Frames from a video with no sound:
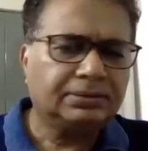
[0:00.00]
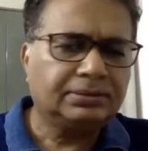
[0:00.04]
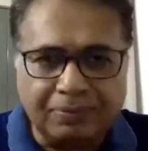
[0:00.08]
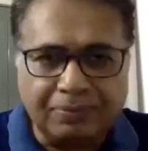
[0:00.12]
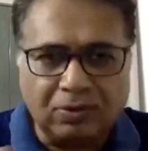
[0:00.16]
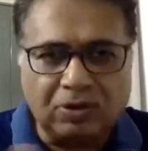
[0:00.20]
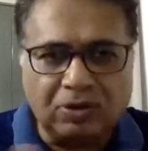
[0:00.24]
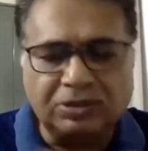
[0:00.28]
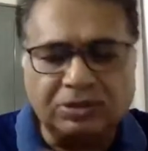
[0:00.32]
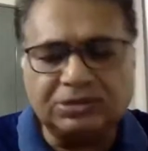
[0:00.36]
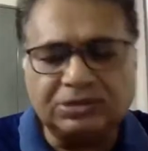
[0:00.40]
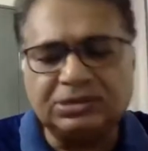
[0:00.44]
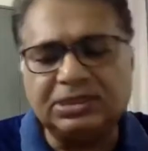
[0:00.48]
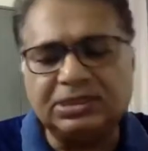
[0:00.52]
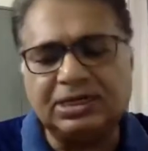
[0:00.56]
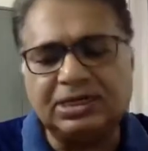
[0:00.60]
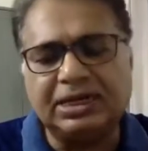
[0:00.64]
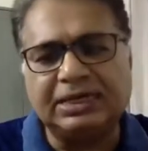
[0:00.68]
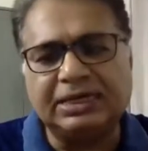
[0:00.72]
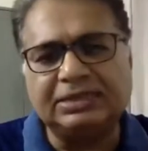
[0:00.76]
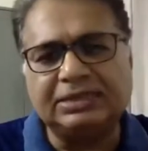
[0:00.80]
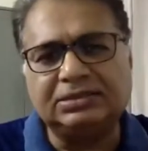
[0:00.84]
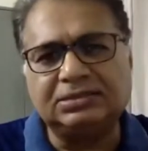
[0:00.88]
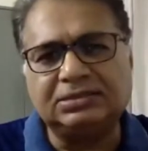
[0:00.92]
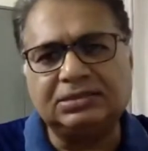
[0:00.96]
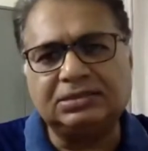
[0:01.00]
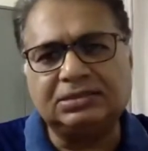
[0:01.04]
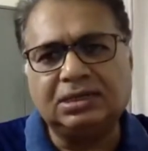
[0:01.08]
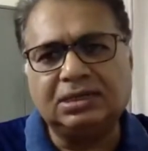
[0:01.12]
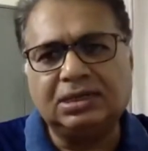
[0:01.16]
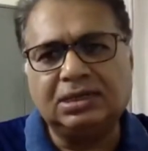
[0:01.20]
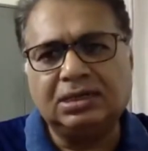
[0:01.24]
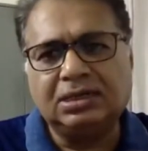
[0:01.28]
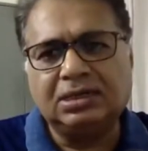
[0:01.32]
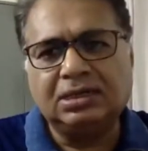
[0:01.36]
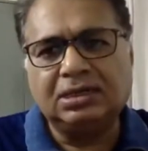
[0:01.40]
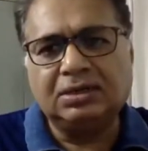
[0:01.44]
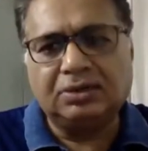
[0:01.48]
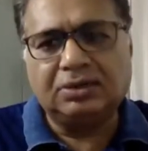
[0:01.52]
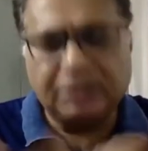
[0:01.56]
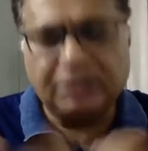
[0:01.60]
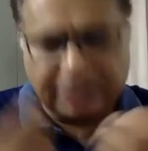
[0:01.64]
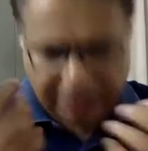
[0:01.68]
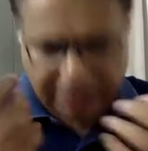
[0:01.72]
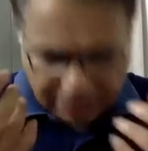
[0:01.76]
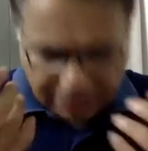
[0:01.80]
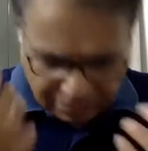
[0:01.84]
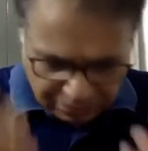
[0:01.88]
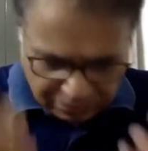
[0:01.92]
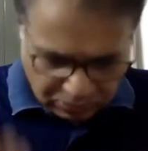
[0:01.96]
question is,
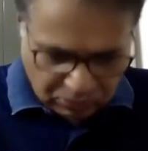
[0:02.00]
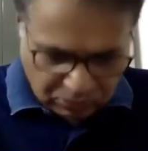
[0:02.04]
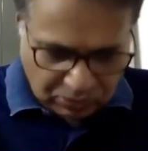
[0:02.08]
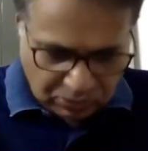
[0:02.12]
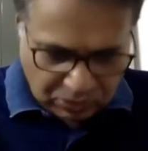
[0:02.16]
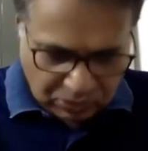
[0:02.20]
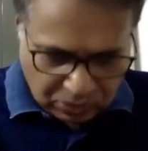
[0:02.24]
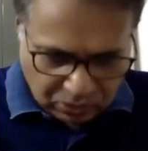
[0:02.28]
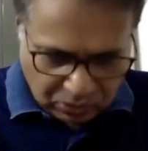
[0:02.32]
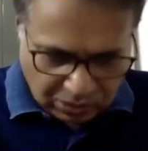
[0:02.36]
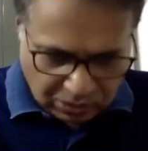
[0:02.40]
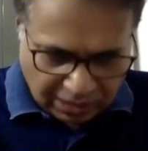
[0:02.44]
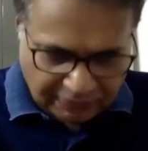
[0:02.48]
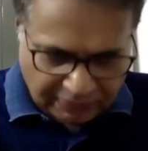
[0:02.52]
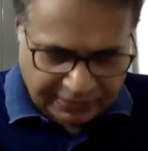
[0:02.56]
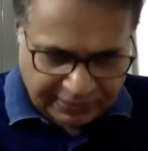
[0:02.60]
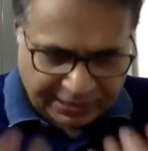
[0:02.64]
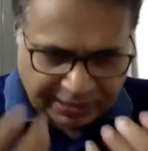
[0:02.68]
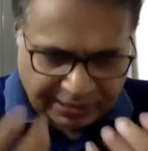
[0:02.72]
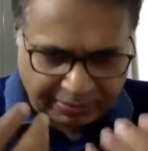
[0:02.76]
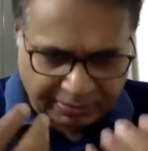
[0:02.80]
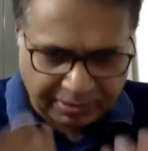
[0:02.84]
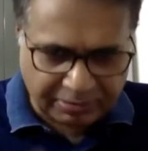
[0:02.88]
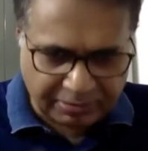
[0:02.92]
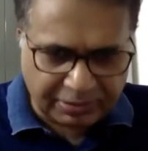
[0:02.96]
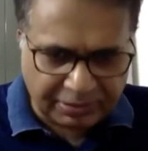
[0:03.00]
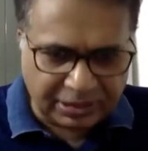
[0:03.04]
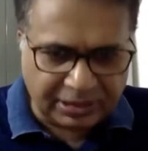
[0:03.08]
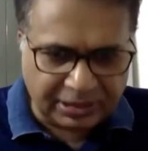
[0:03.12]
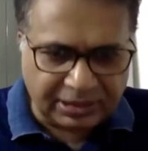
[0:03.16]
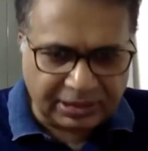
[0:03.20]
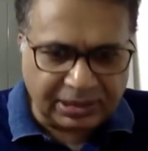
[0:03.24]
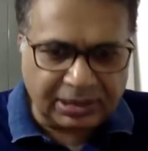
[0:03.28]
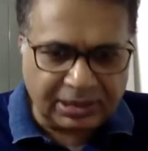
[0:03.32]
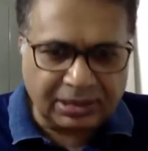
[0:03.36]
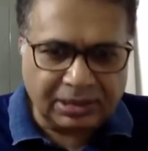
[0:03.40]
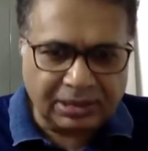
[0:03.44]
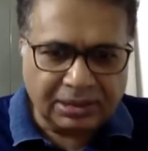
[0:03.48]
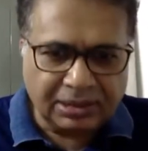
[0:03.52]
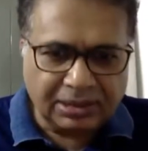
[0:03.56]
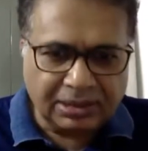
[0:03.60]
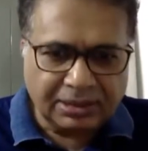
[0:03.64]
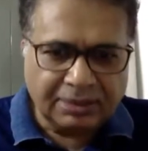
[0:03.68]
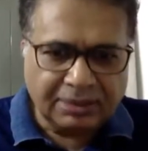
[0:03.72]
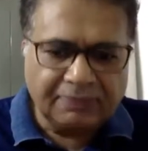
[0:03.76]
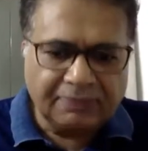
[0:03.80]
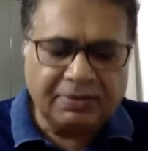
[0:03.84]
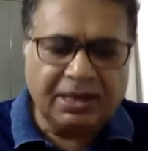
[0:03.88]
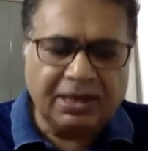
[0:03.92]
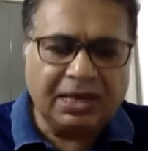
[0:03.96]
okay, you have the capability.
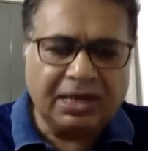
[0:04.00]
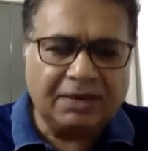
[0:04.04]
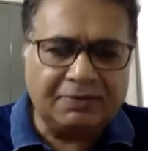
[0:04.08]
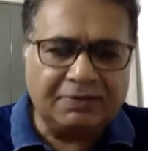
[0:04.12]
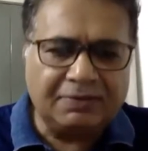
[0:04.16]
We have a